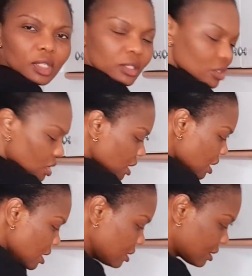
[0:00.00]
You
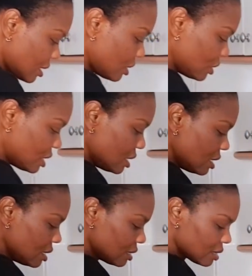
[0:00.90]
see it, you
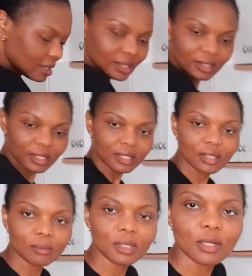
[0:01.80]
see it. Yeah,
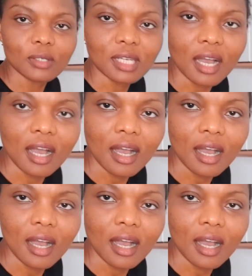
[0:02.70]
come closer.